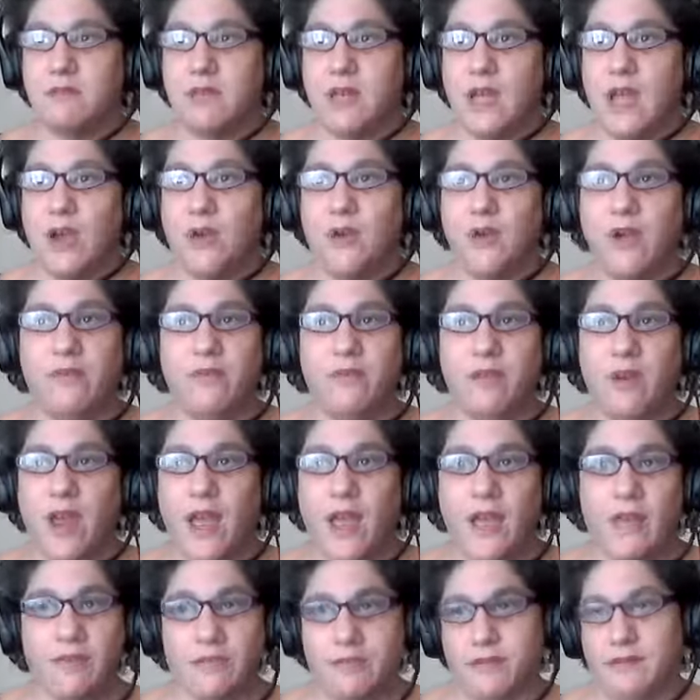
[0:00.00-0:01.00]
however
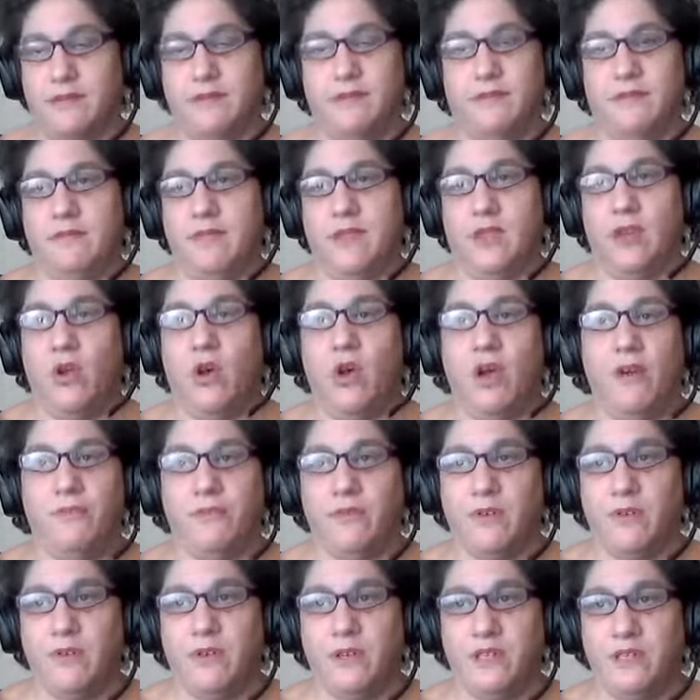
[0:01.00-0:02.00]
else the
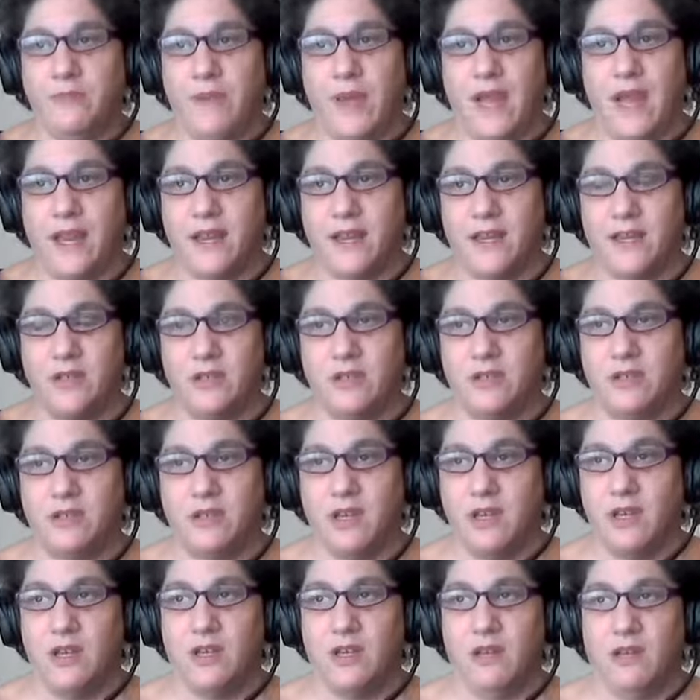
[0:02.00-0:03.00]
offer is packaged.